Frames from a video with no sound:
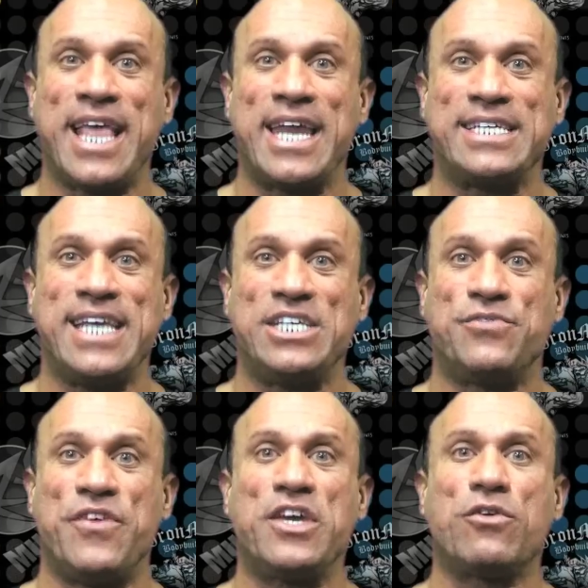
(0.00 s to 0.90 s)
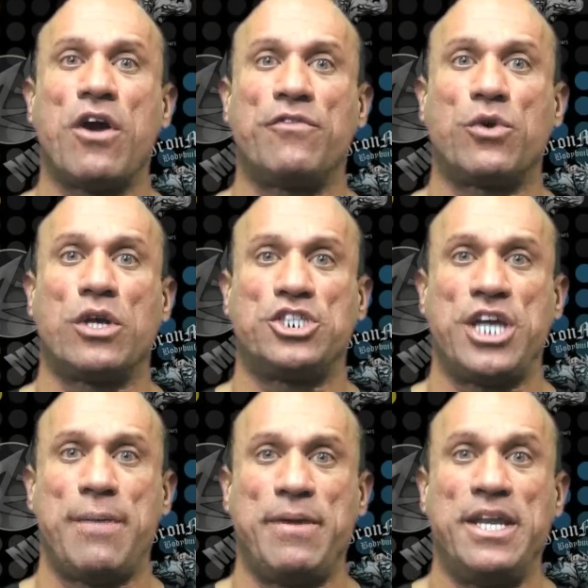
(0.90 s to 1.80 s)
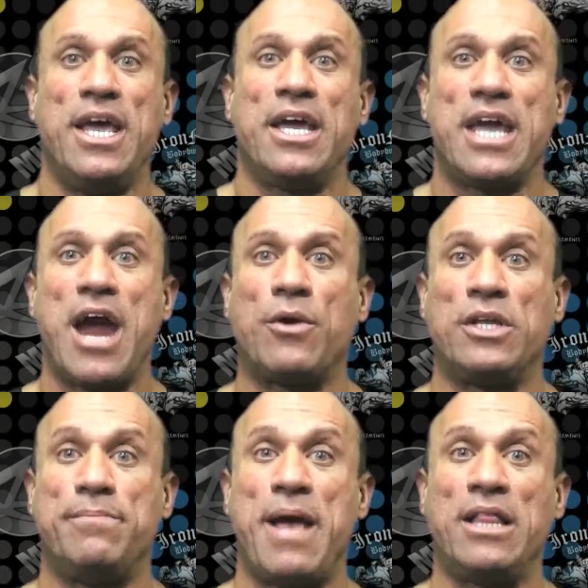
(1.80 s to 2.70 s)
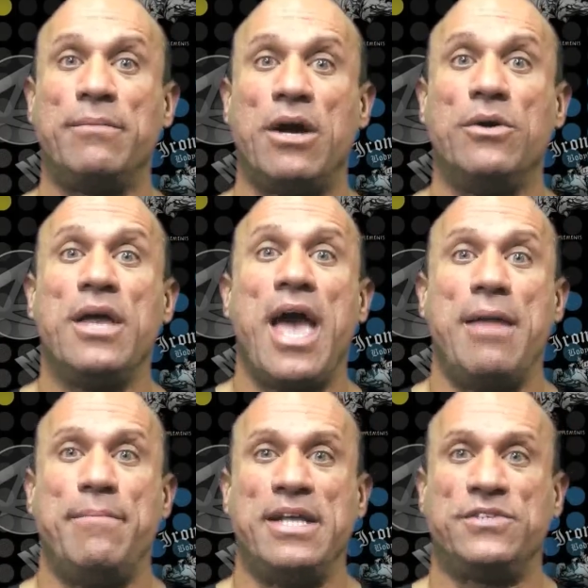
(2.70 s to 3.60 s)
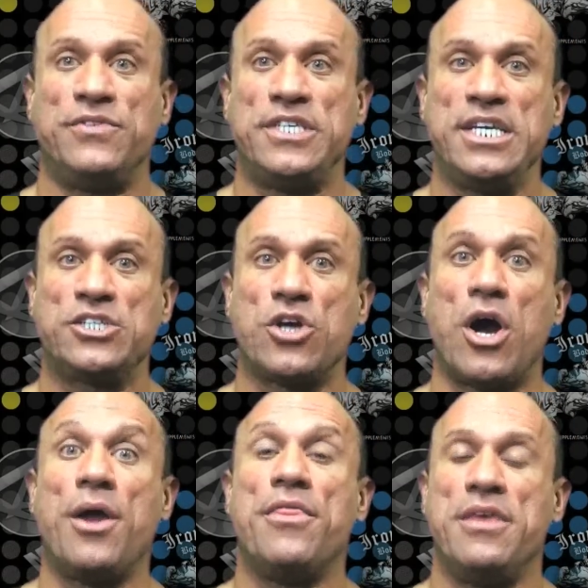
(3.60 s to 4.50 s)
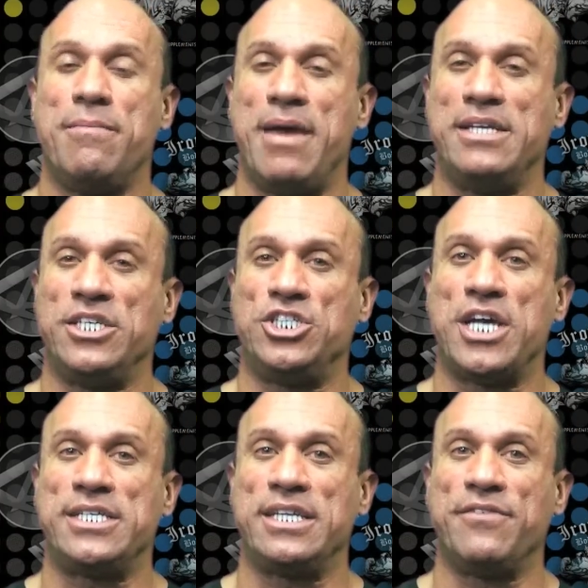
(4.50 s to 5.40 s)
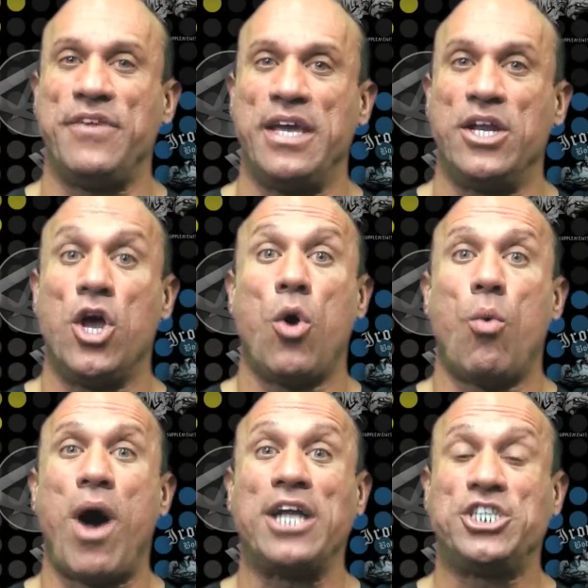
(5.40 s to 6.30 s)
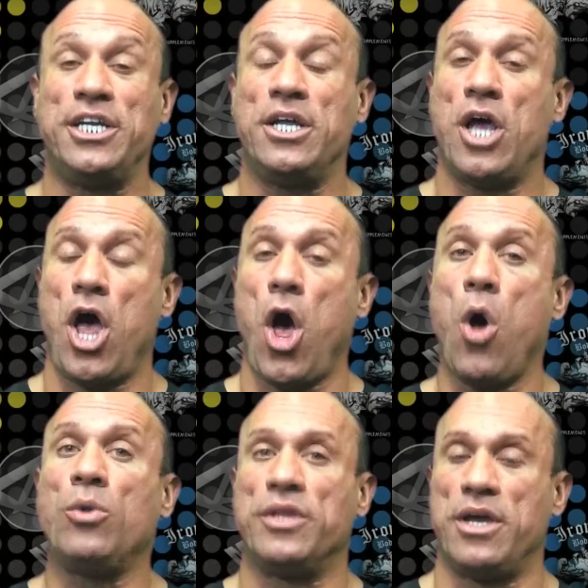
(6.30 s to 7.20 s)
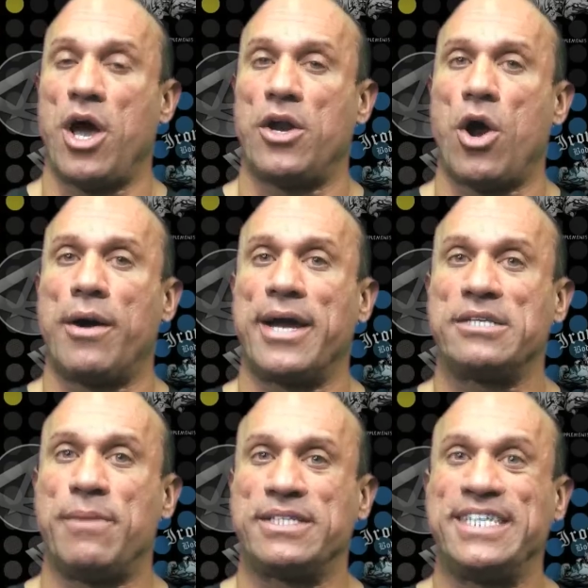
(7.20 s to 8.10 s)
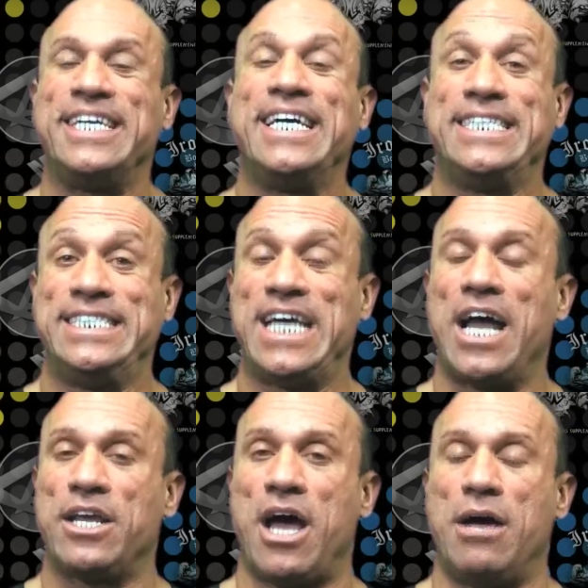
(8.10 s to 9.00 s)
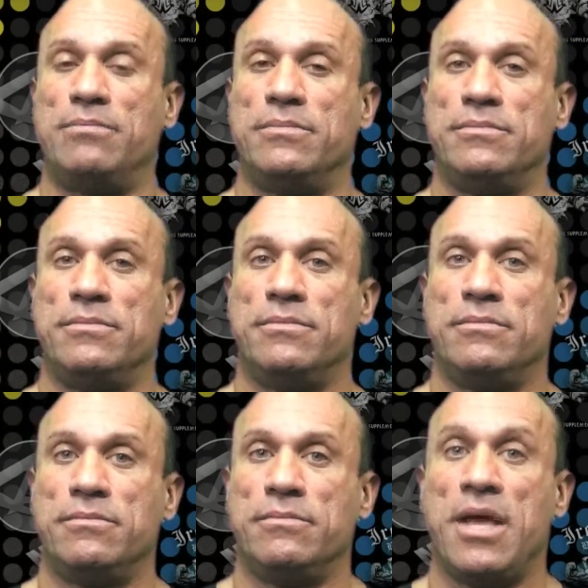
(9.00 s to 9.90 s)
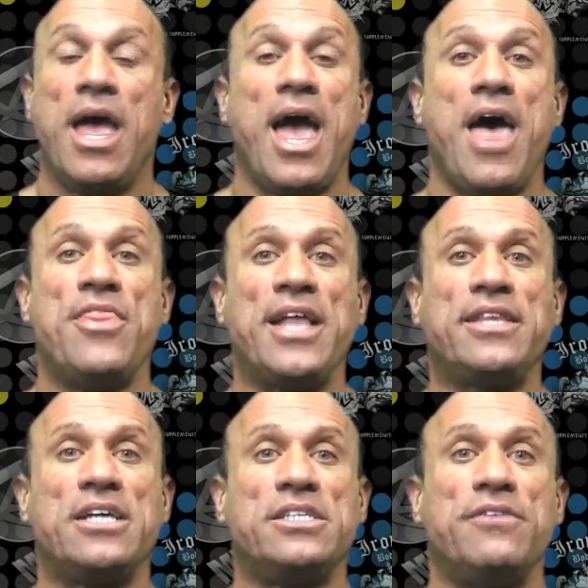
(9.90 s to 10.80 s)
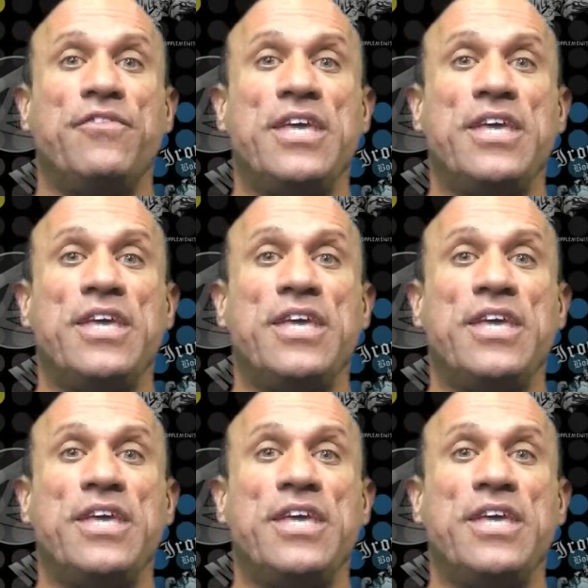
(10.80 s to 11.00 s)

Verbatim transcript: Atlantic State's figure overall champion, Carolyn Bellamo, and men's physique star, the amazing Jesse Levine. Watch it only on rxmuscle.com. And that does it